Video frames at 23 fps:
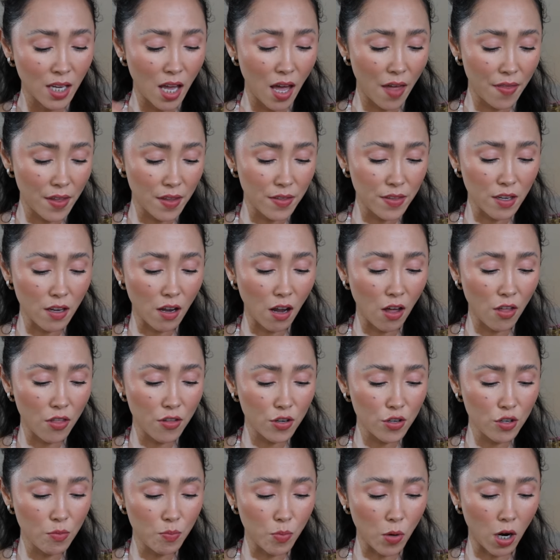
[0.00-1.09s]
And then the other
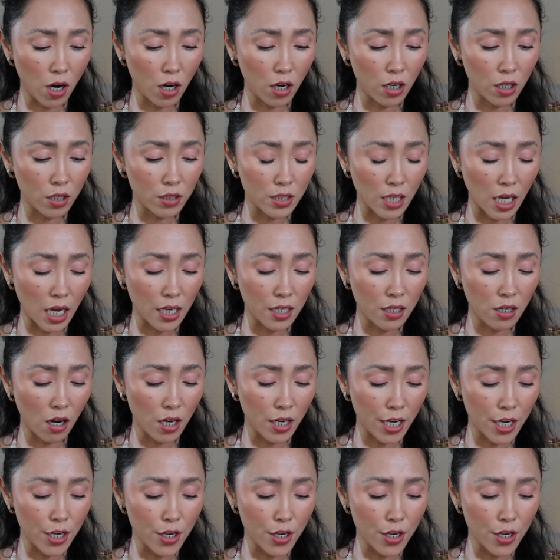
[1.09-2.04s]
new product, I got a